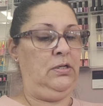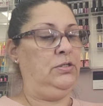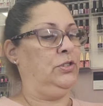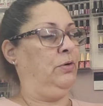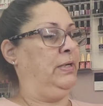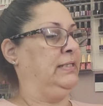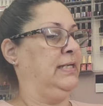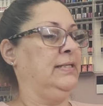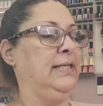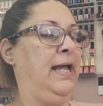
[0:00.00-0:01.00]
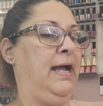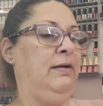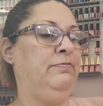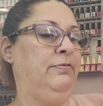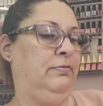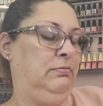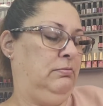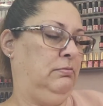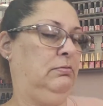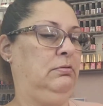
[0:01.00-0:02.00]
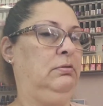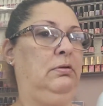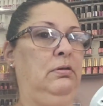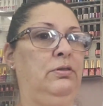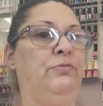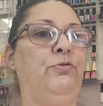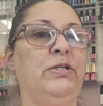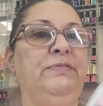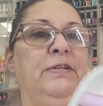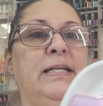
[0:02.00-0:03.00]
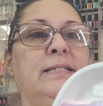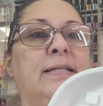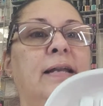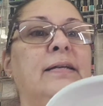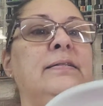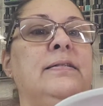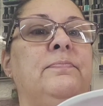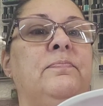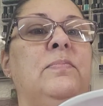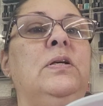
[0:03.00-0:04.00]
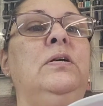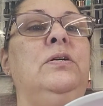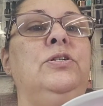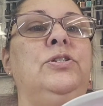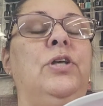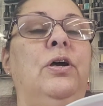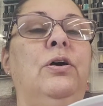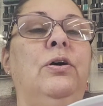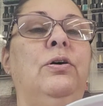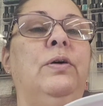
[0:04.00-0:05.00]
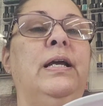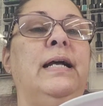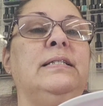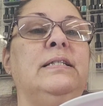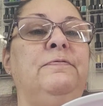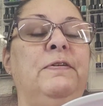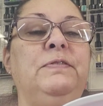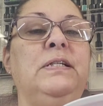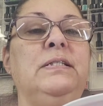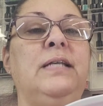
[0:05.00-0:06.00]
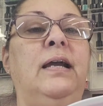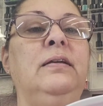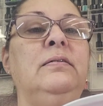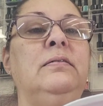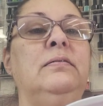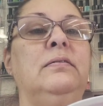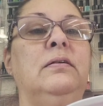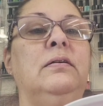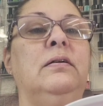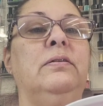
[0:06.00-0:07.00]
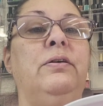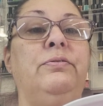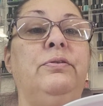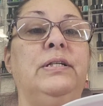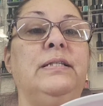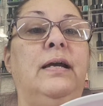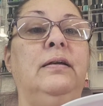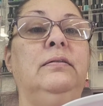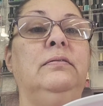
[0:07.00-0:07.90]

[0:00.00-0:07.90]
So it does have the 4 different heat settings. So it has the 15 second, the 30 second,